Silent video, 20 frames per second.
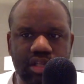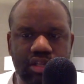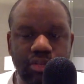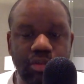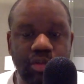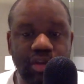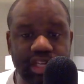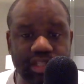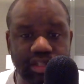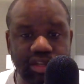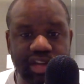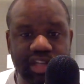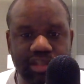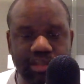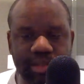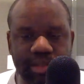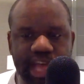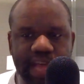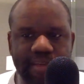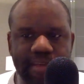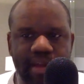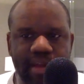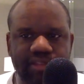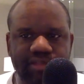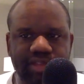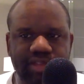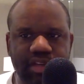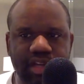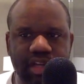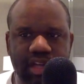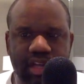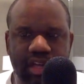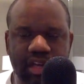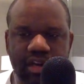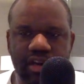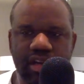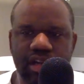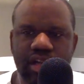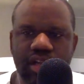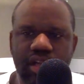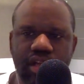what is known as the Black Manosphere here,